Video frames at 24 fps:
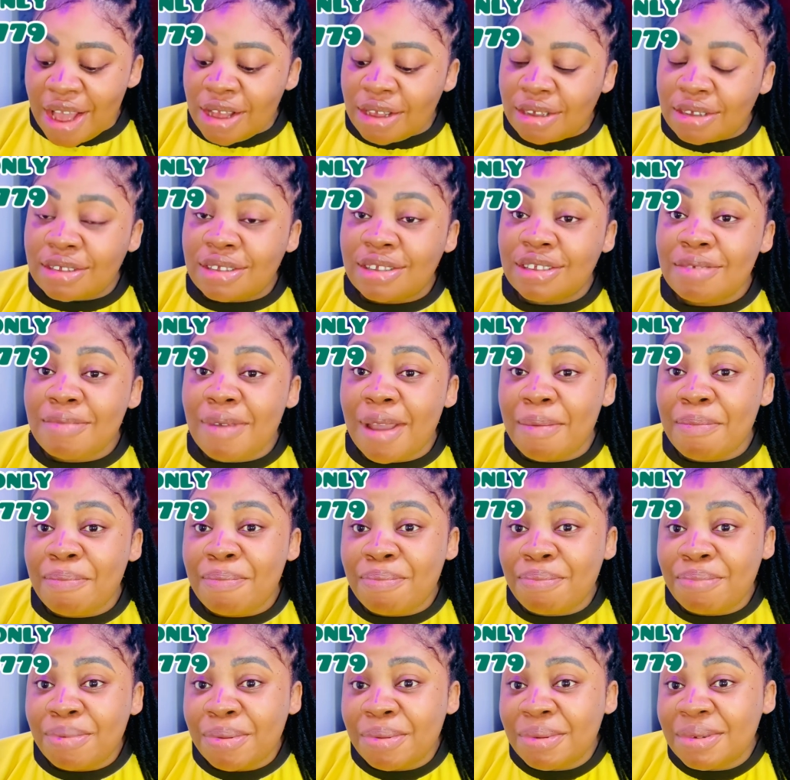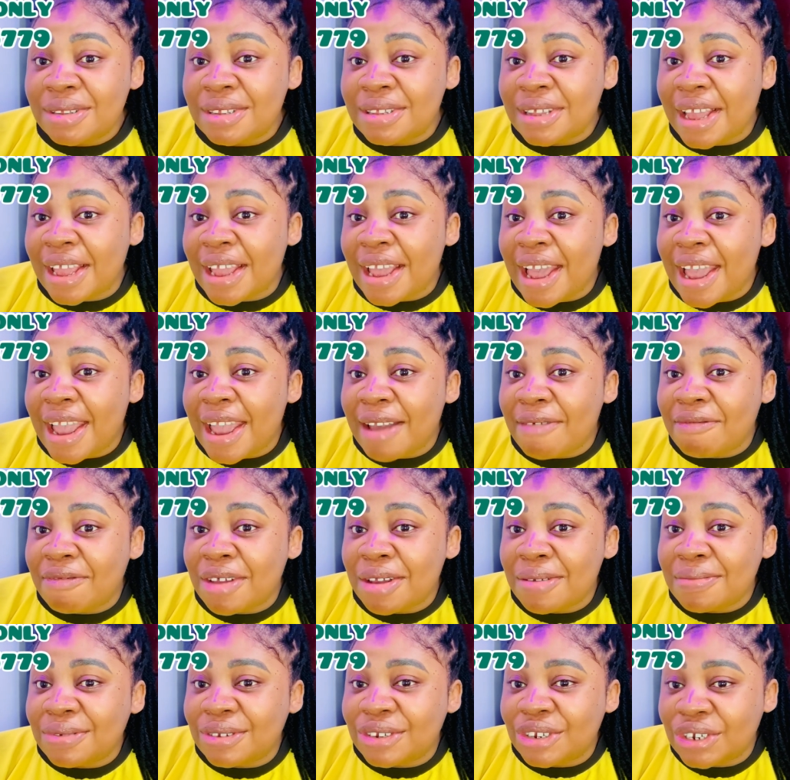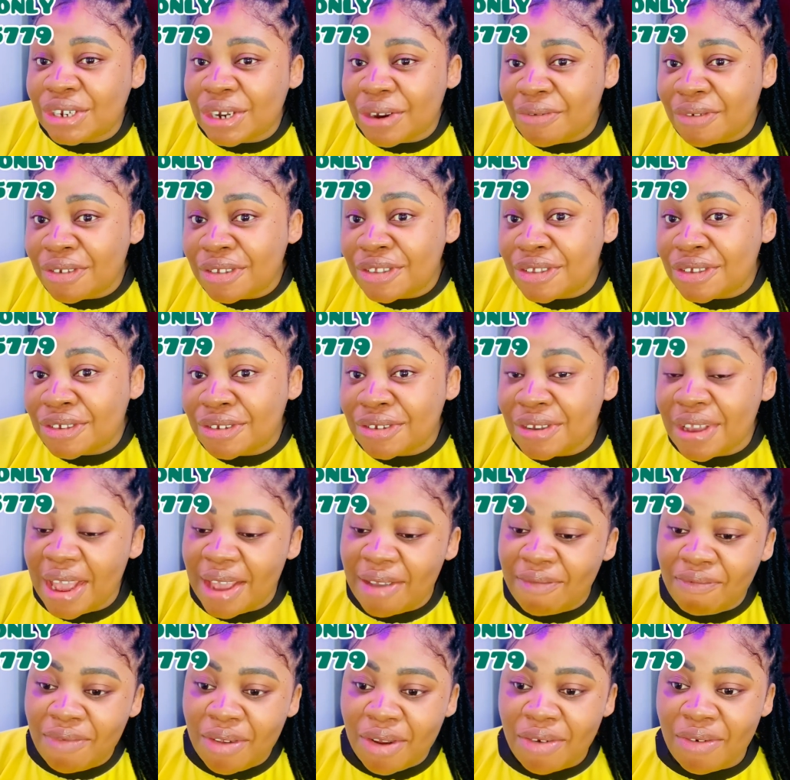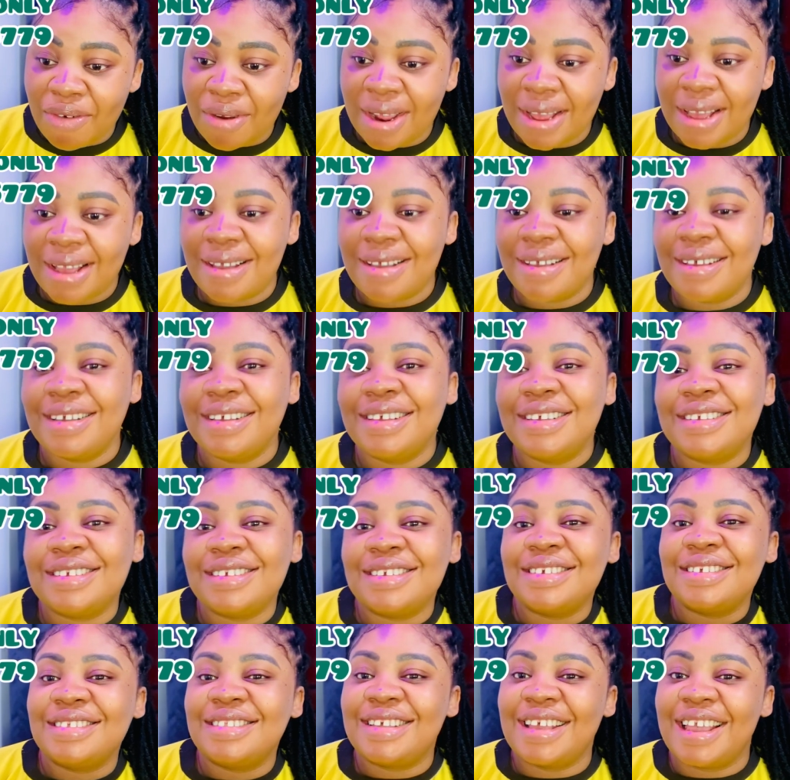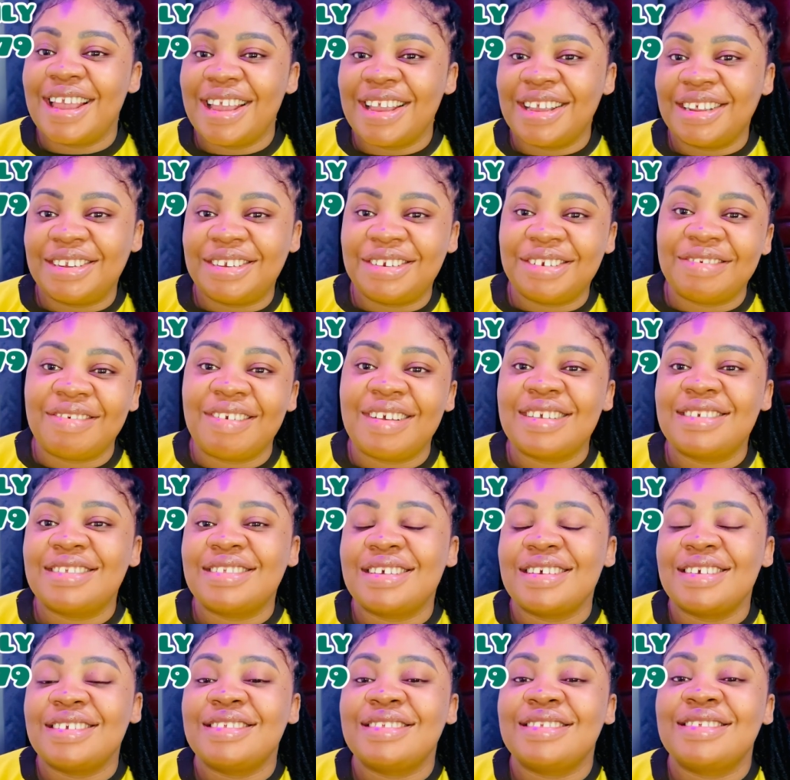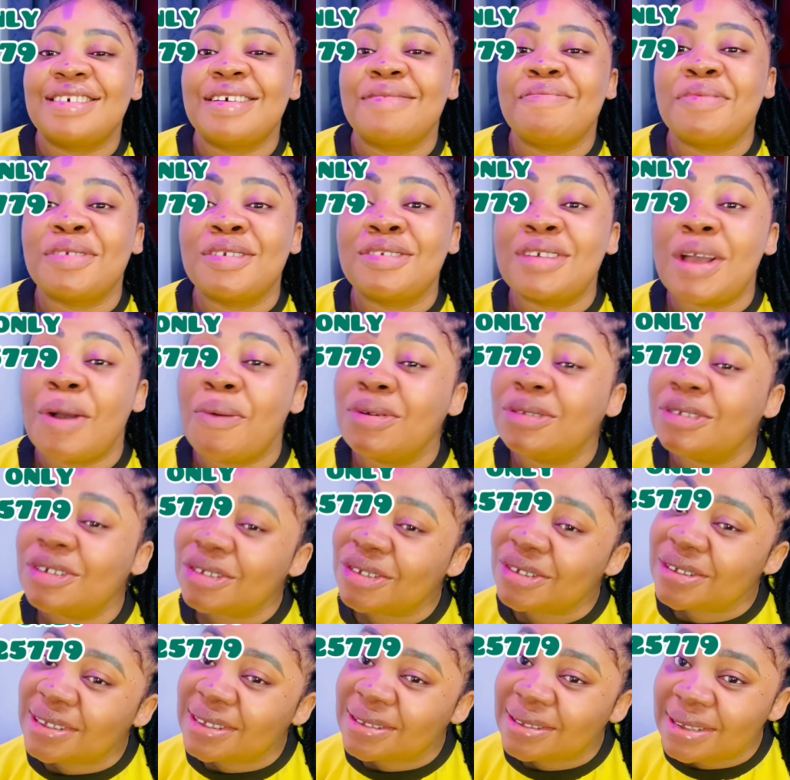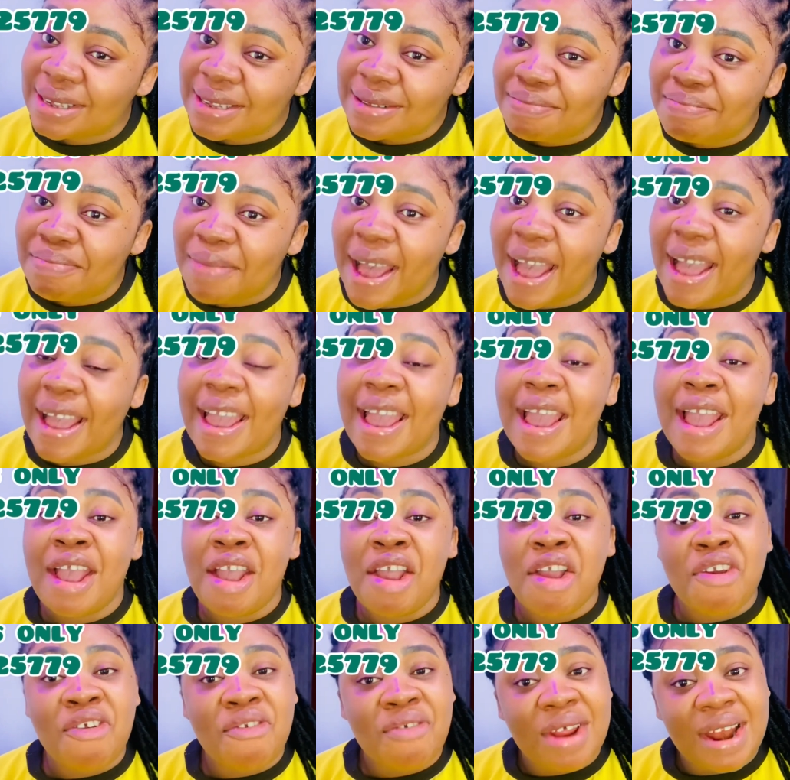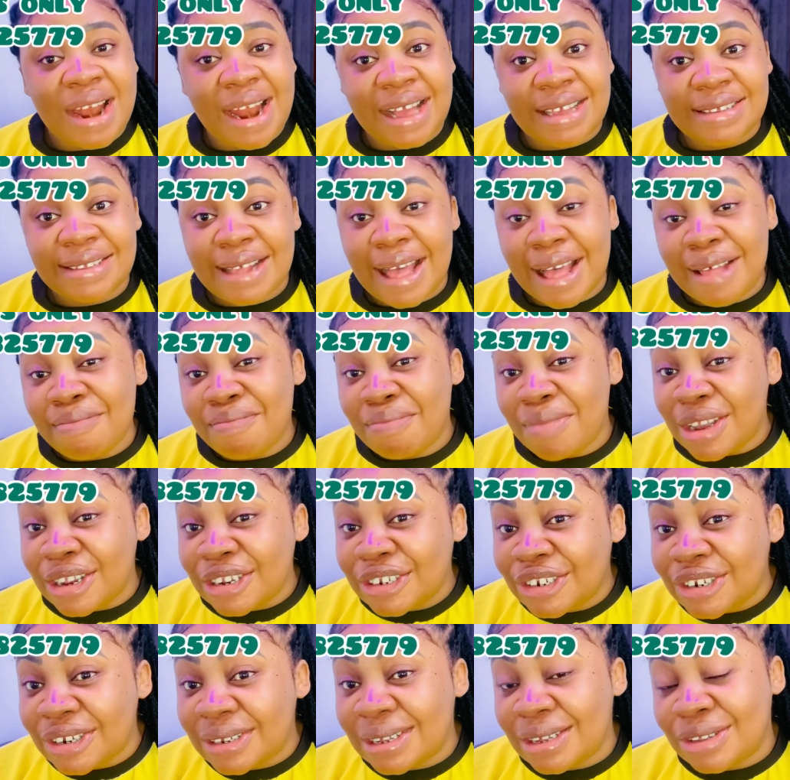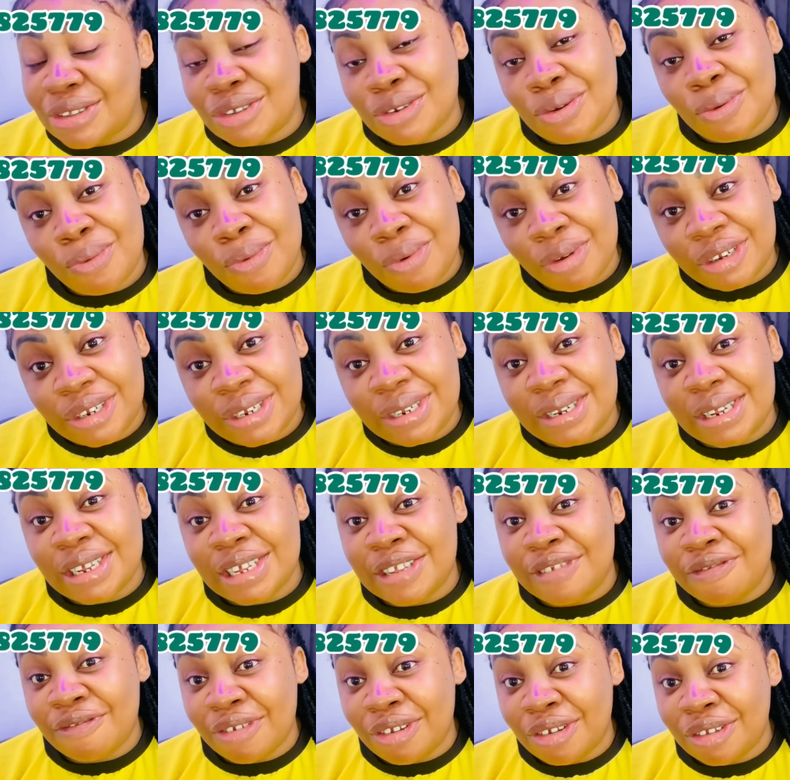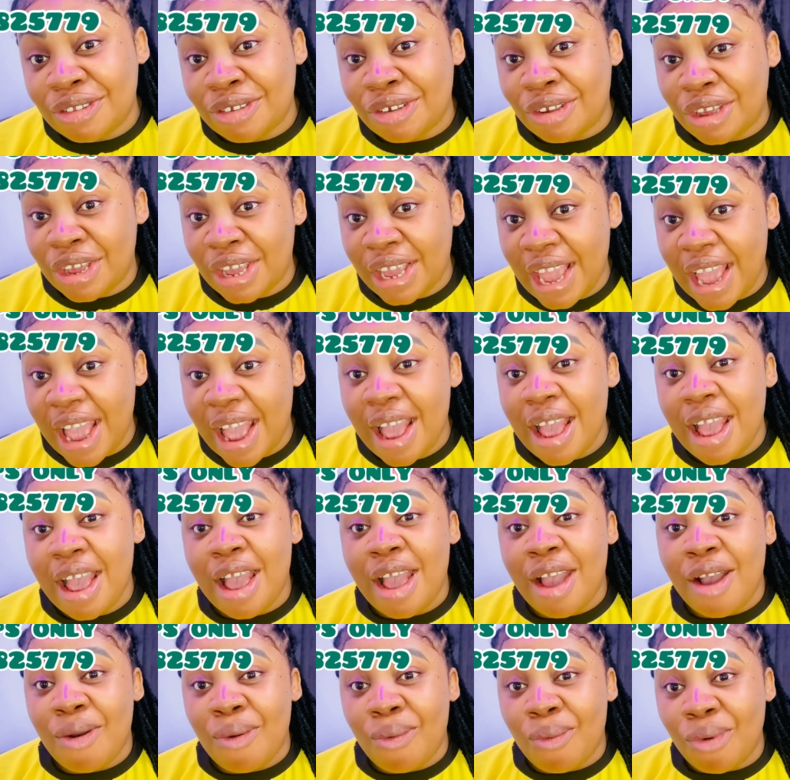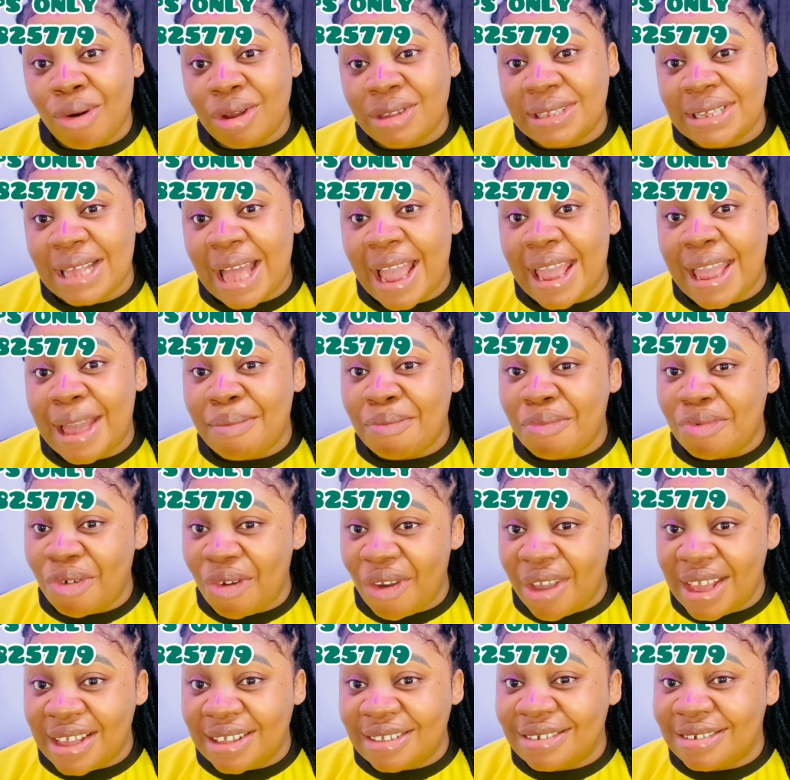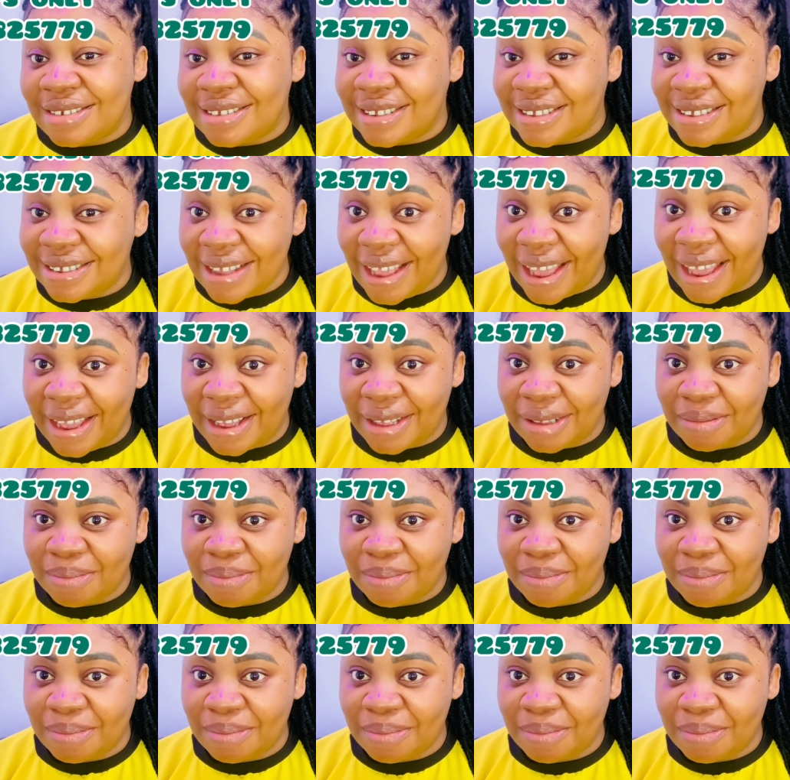So my people, today I have come to share with you a very good, interesting topic. So I want you to sit back, relax, and make sure that you watch this video to hear what I am going to say.